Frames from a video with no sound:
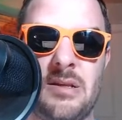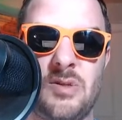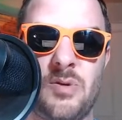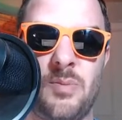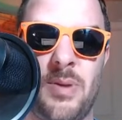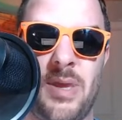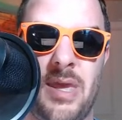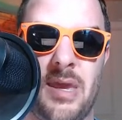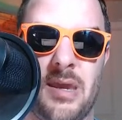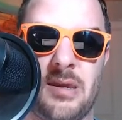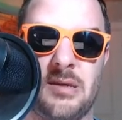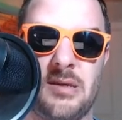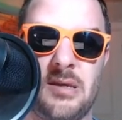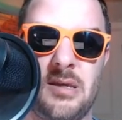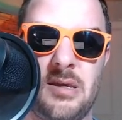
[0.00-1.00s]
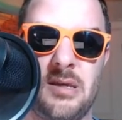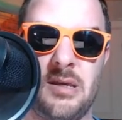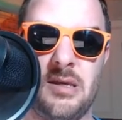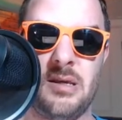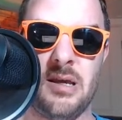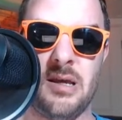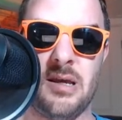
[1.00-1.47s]
to pick
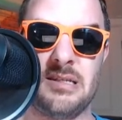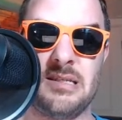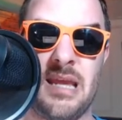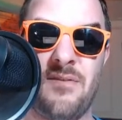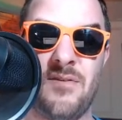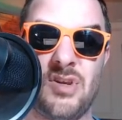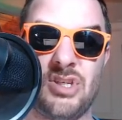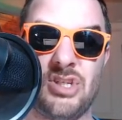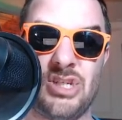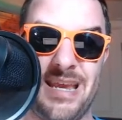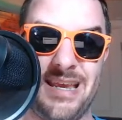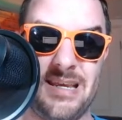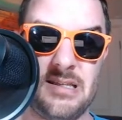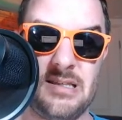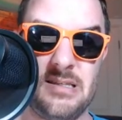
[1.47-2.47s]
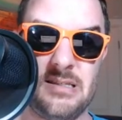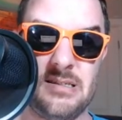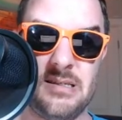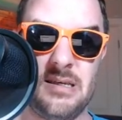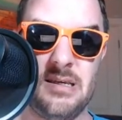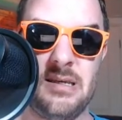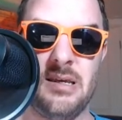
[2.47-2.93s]
Tevin Jenkins,